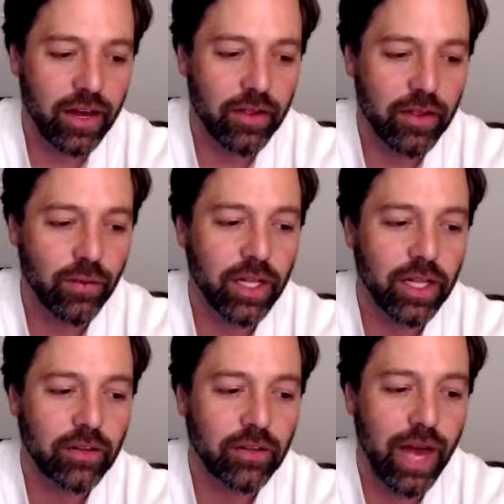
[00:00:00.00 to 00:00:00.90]
really
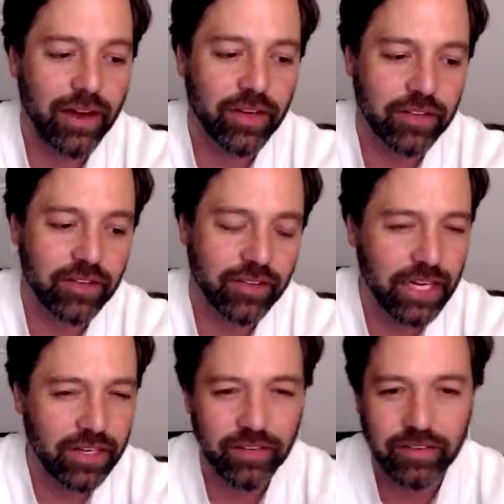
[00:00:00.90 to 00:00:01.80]
do have this kind
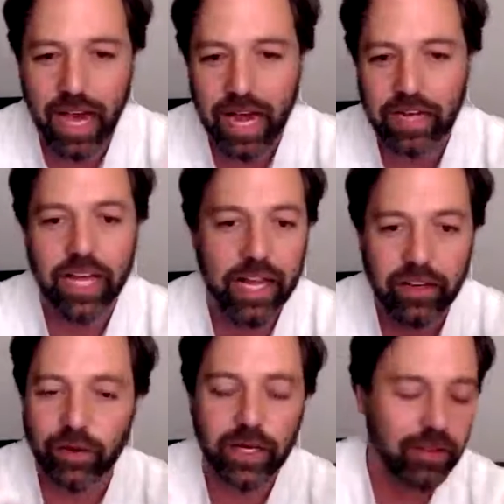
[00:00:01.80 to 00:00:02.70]
of desire to
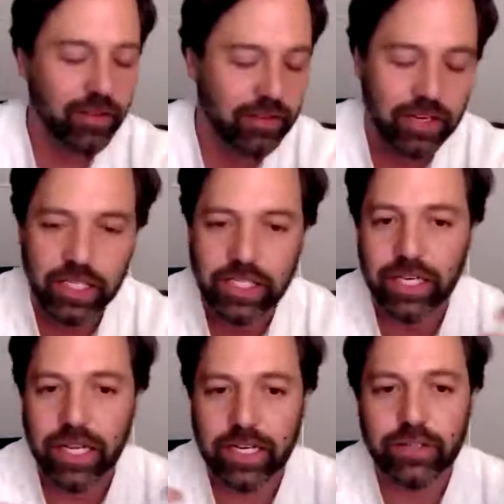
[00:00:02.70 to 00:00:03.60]
enter into the discussion
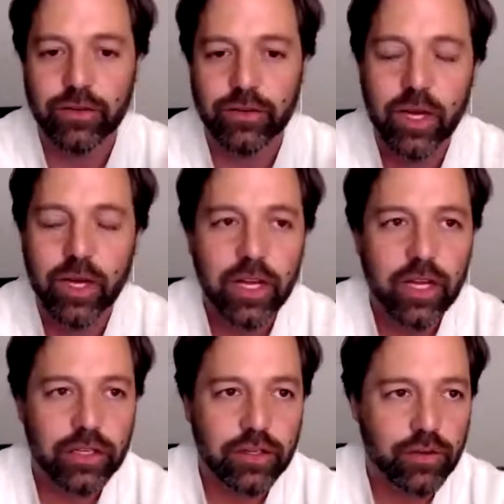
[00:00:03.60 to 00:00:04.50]
and to
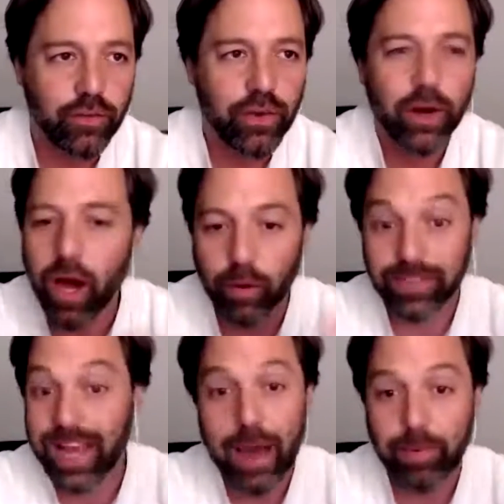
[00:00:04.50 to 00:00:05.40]
figure out what's
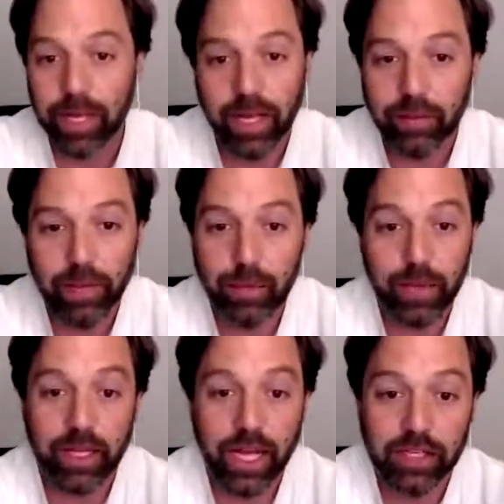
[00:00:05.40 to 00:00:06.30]
happening,
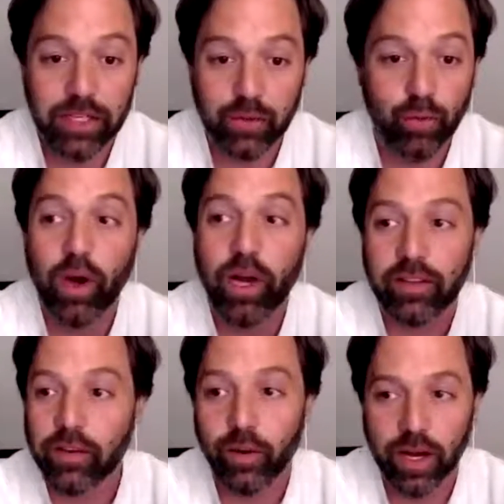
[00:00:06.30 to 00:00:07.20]
maybe like just what is
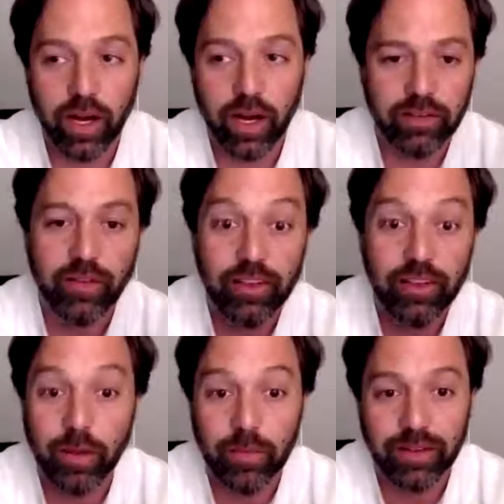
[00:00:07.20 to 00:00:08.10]
going on, because obviously
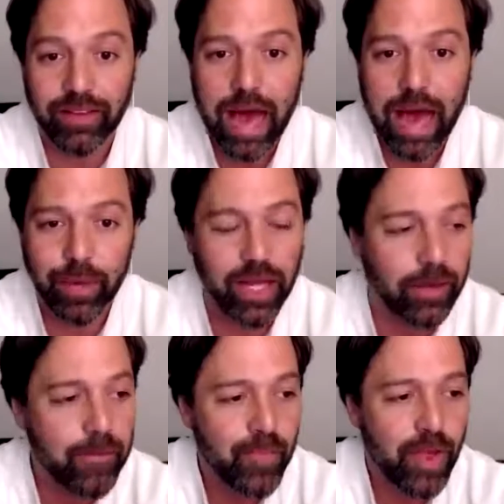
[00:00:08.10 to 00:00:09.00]
something is happening.
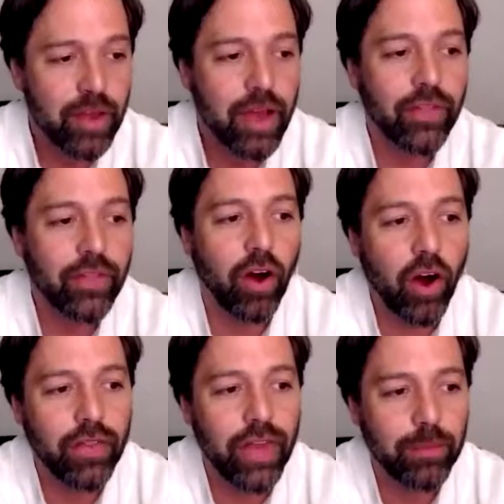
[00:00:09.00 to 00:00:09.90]
And there
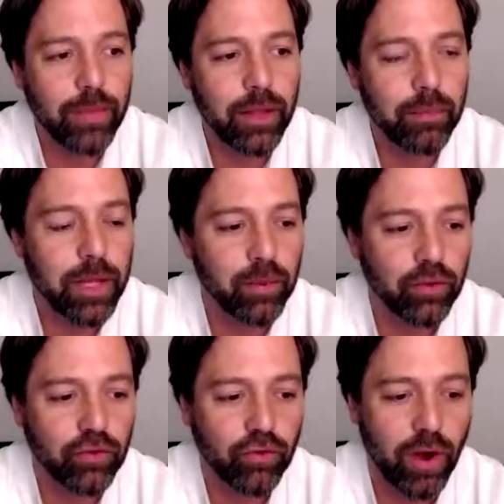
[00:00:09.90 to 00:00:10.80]
aren't that many people
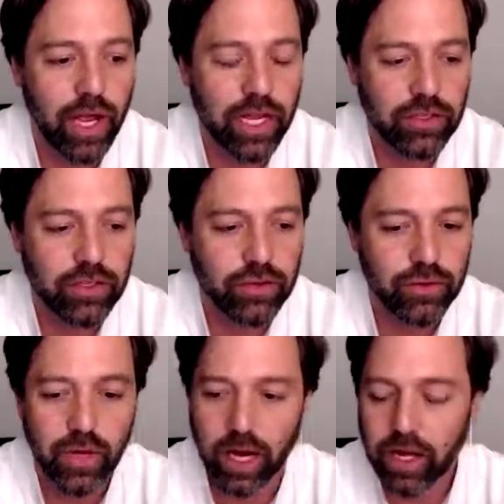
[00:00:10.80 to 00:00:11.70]
trying
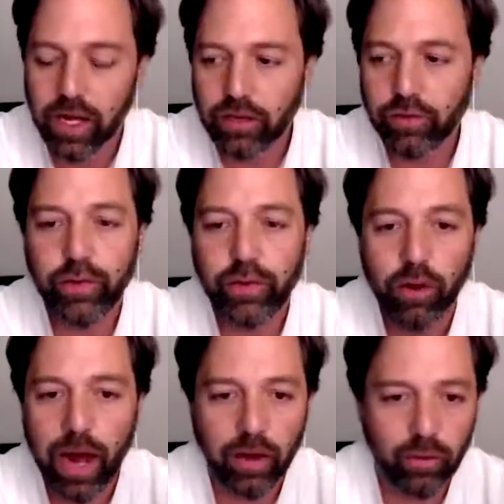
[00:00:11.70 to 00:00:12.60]
to figure out